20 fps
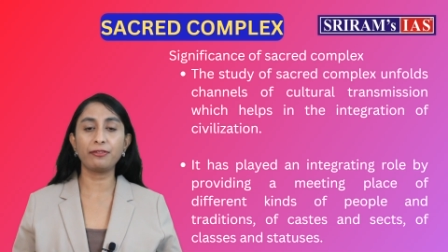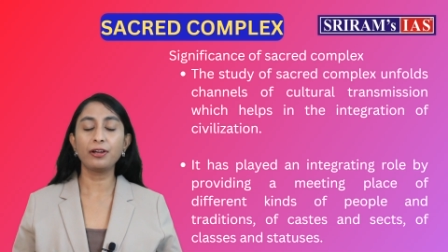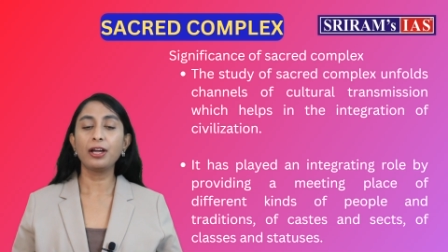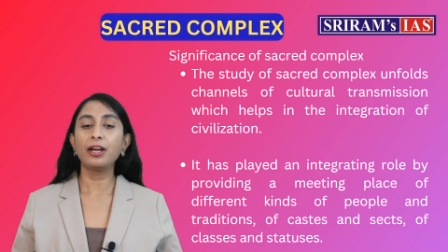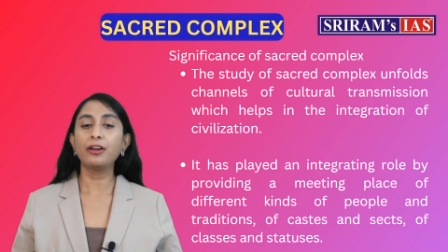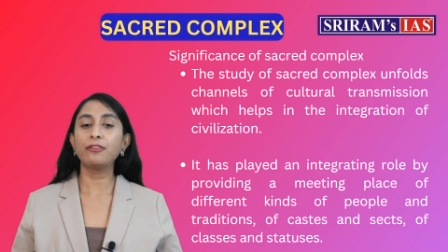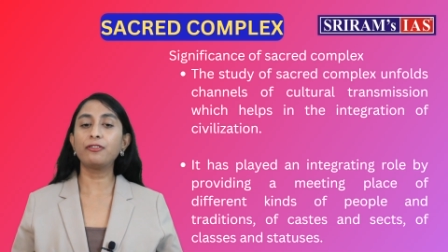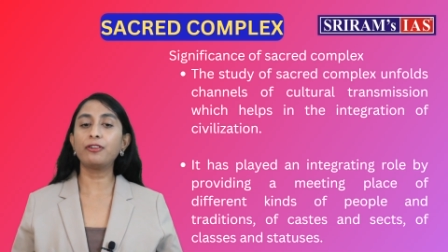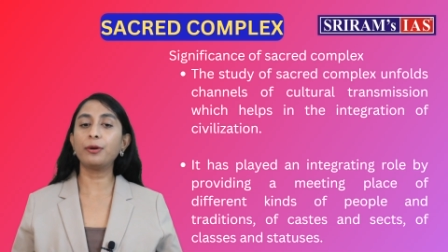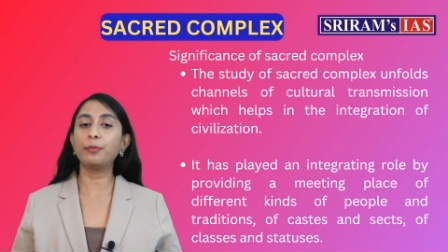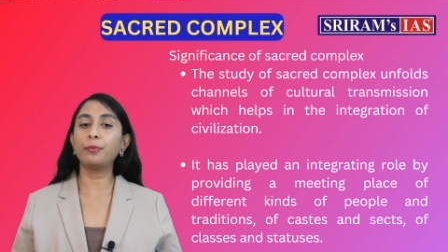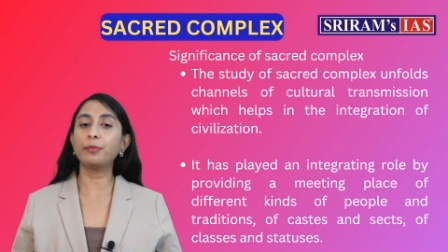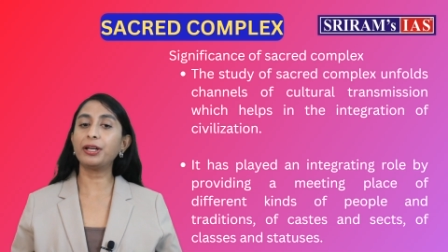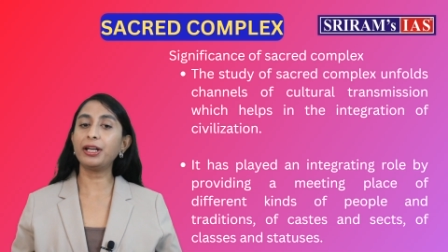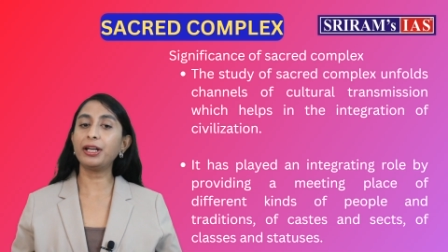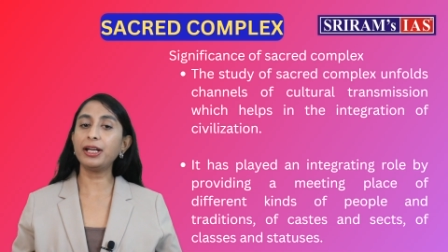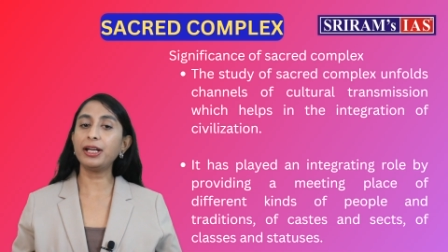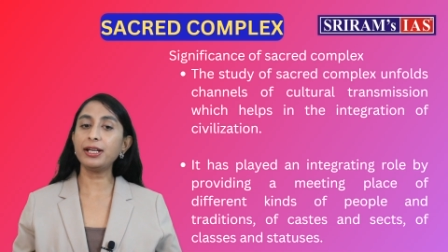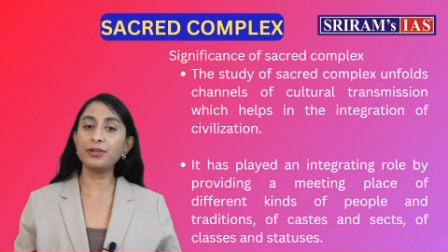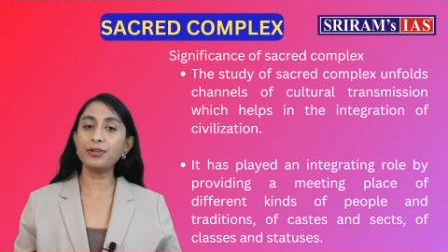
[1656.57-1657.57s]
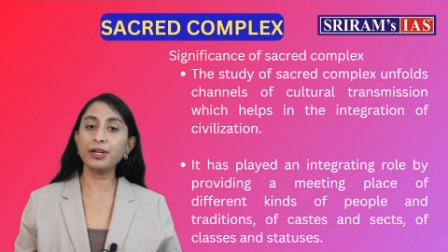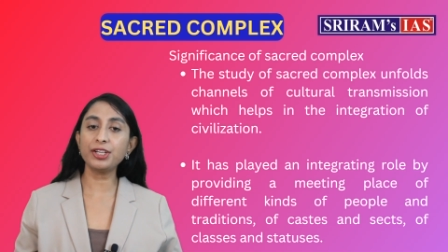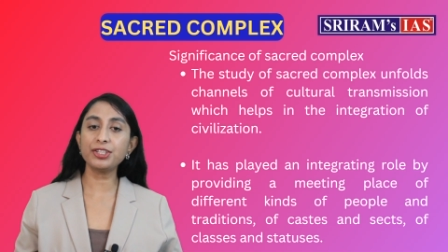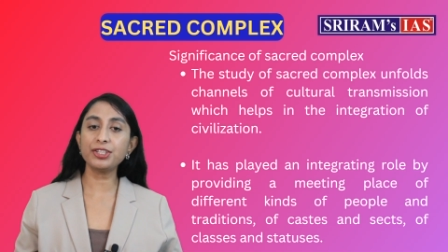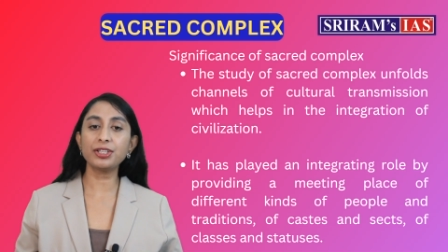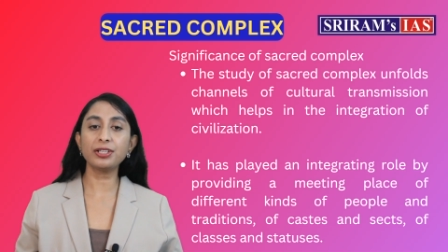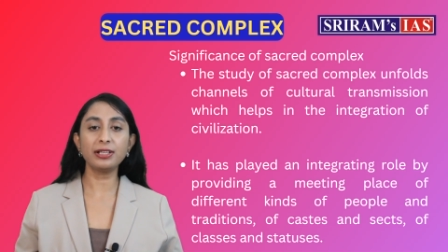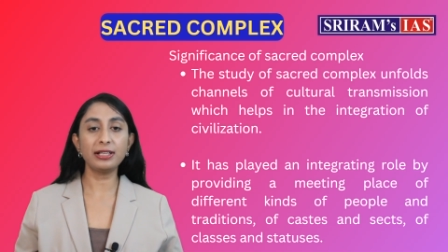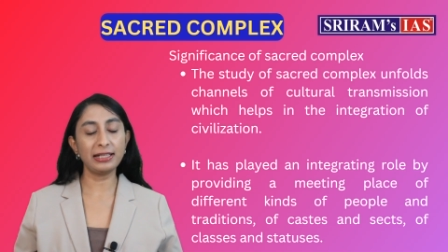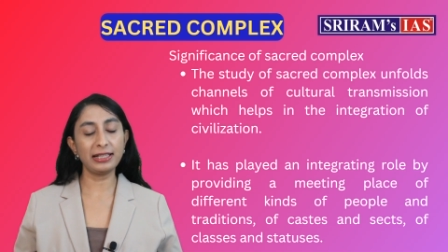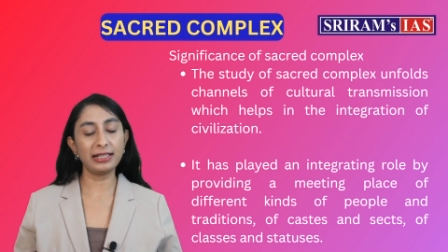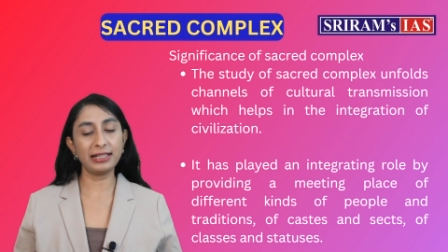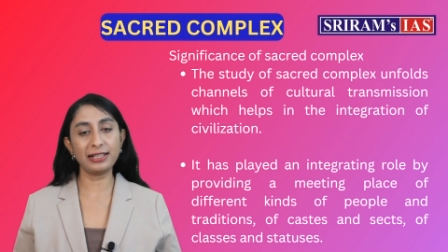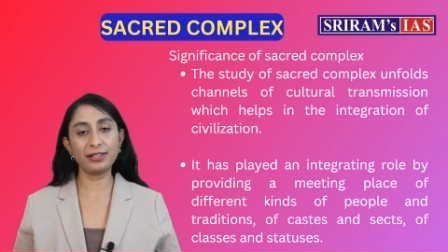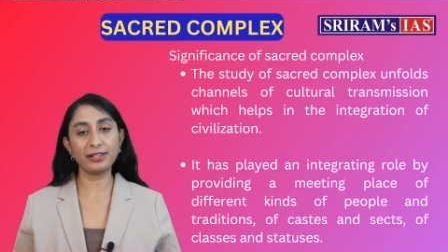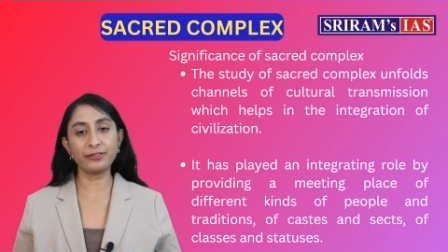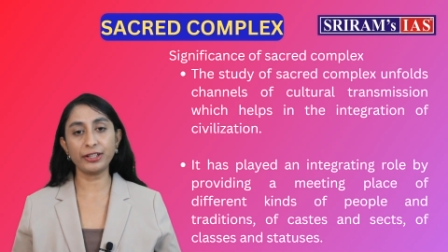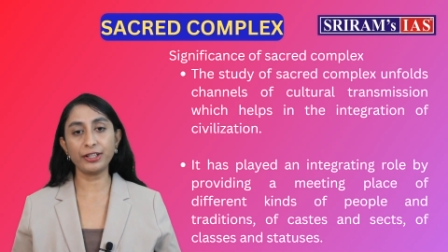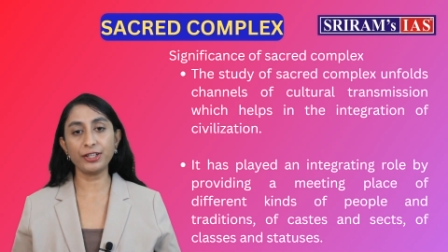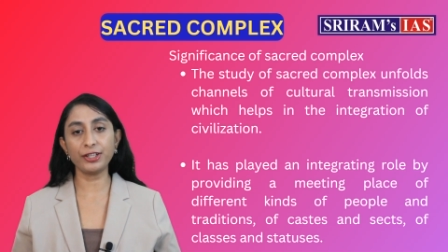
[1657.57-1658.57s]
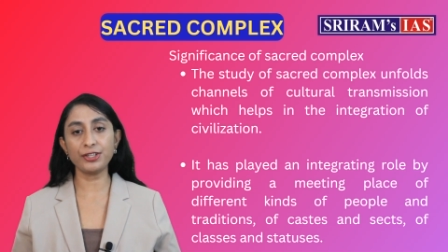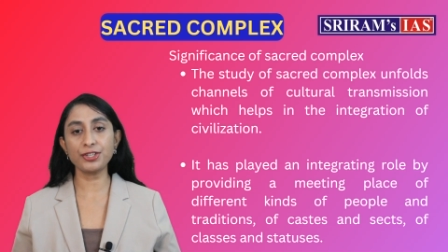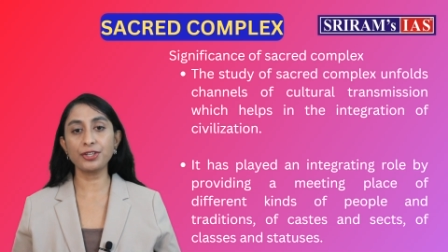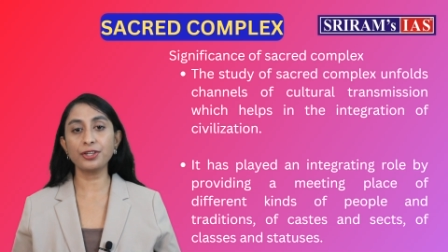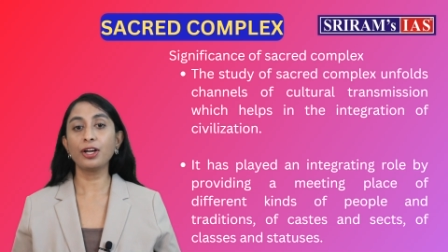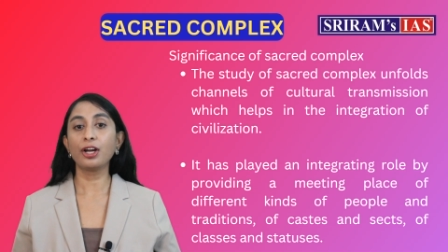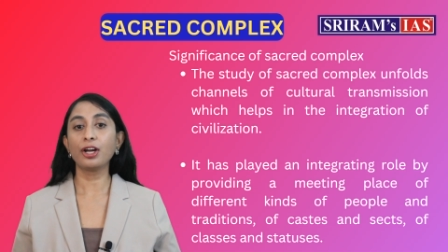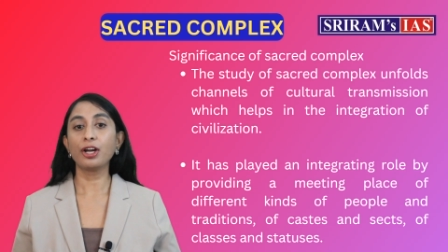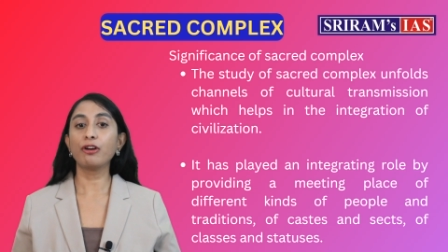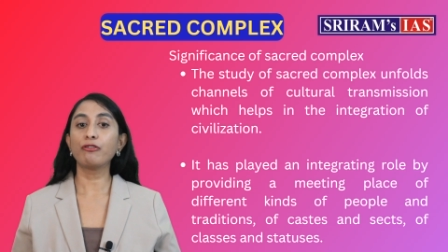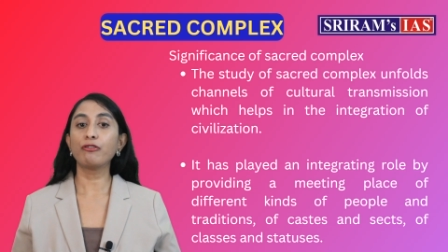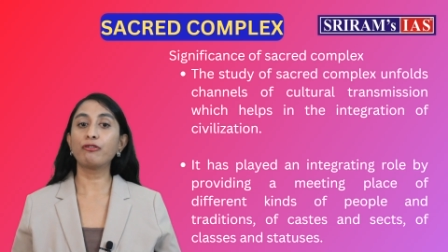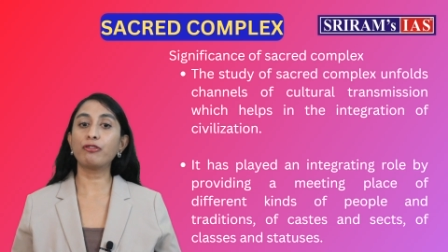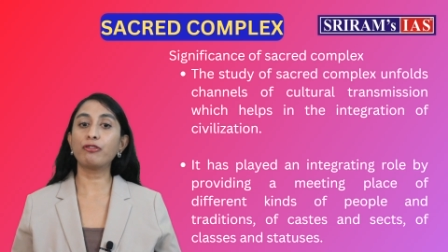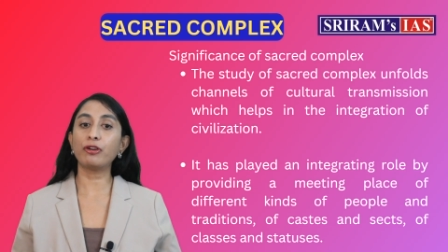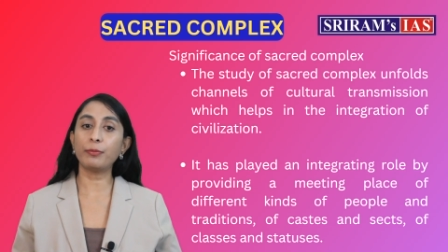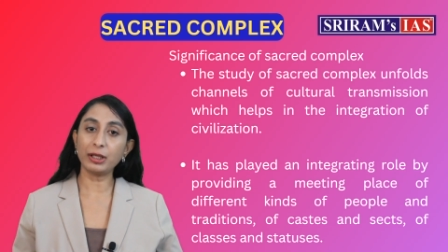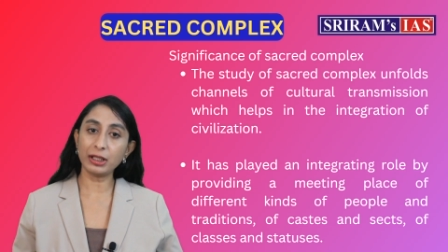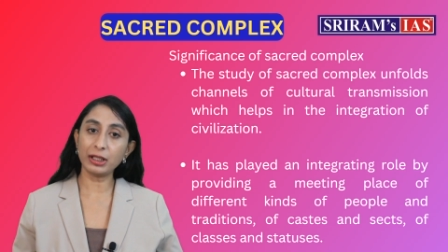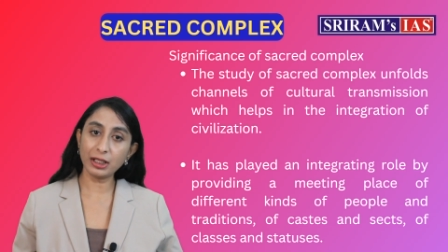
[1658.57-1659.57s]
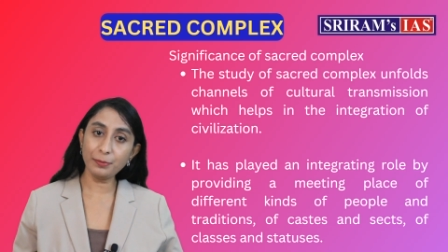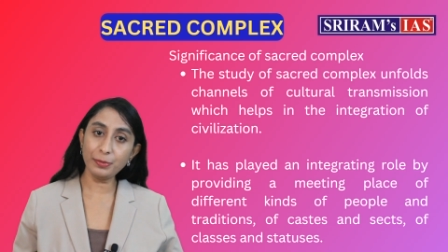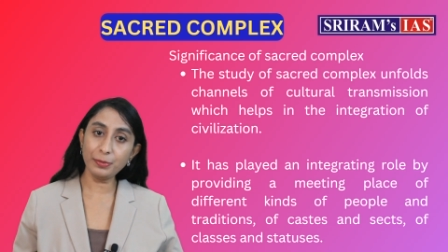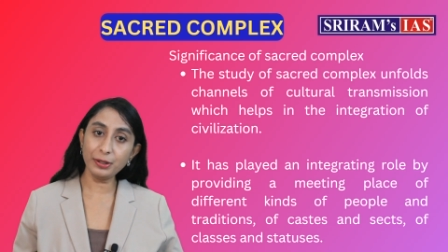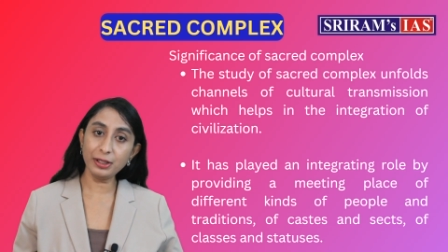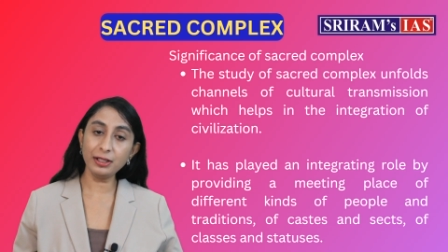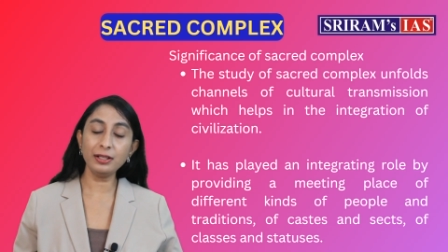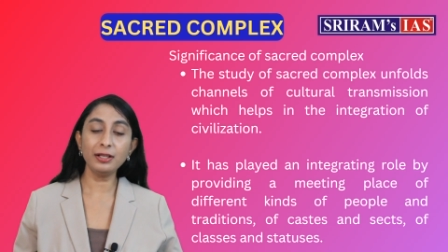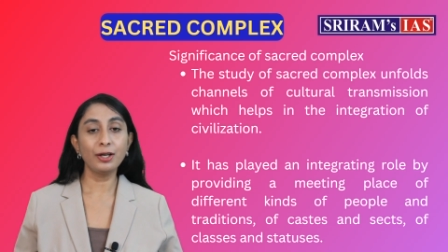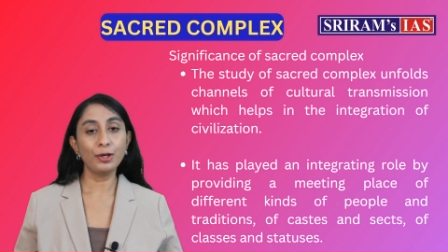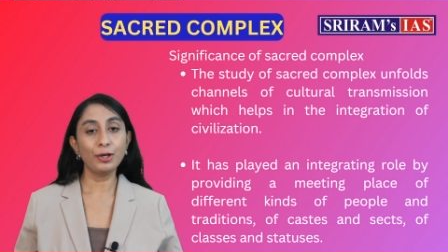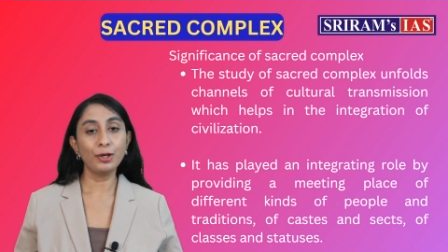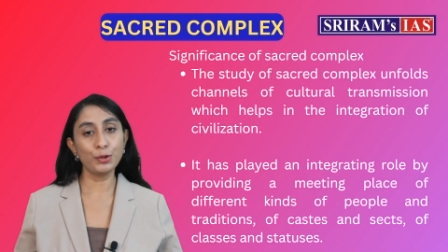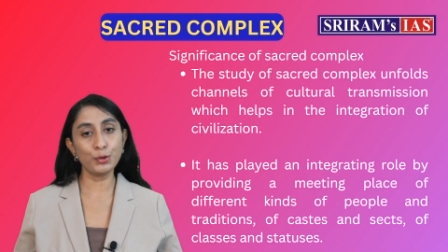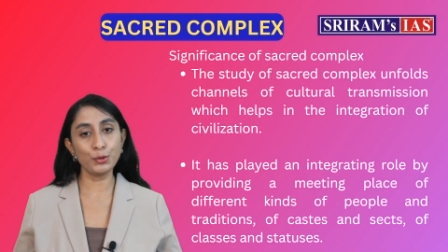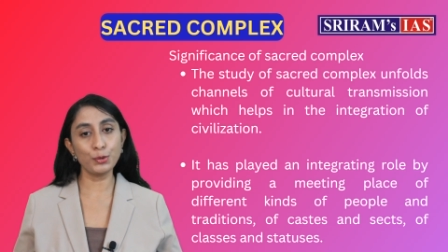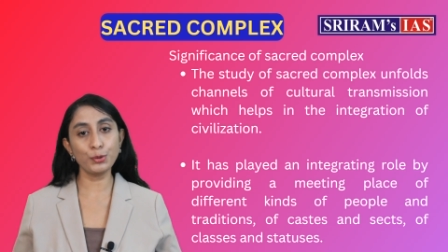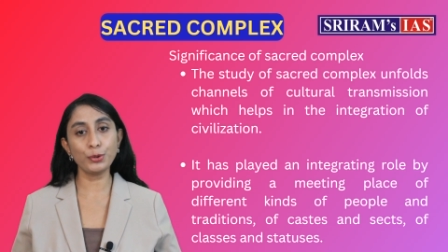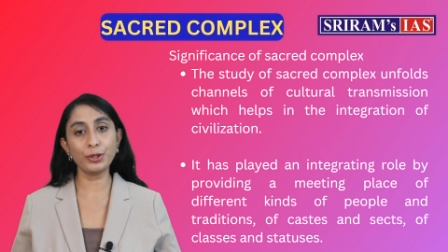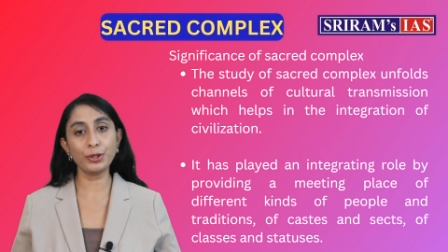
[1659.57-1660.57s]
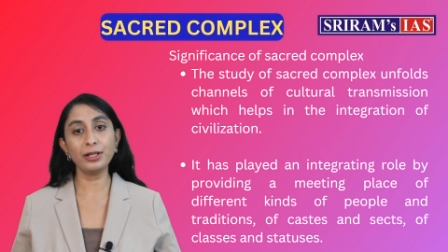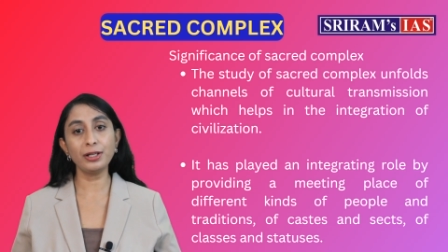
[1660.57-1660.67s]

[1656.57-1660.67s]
from great tradition, little tradition, from urban, rural,